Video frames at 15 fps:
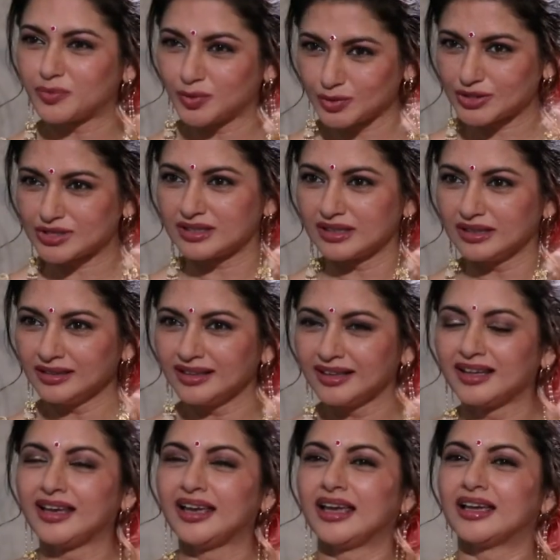puts in,
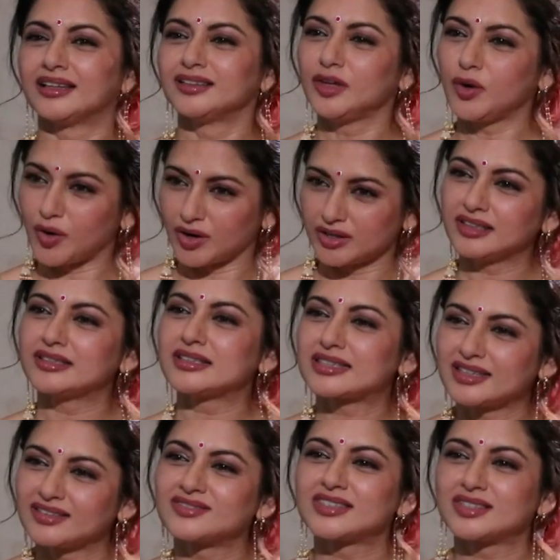the audience
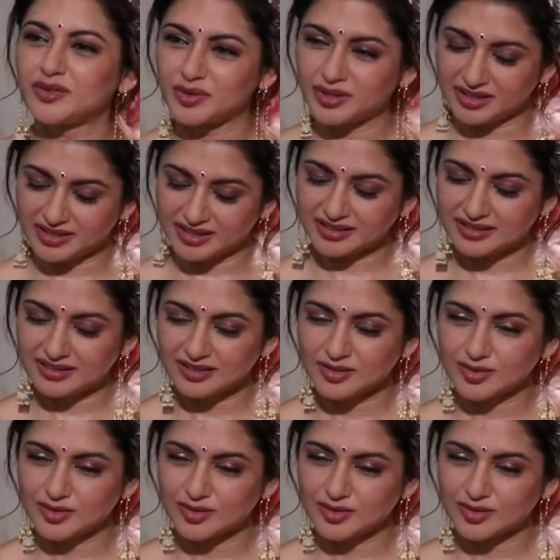gives the verdict.